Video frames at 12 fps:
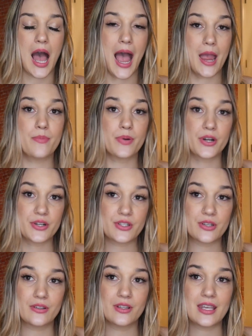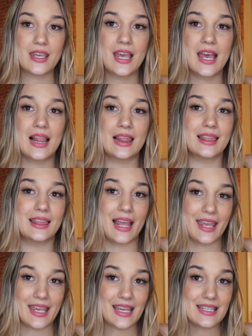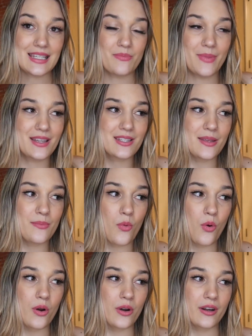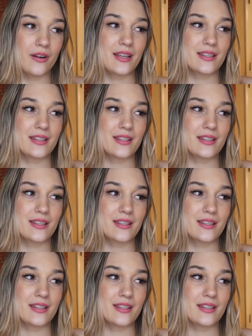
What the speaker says: I personally like it. It makes it more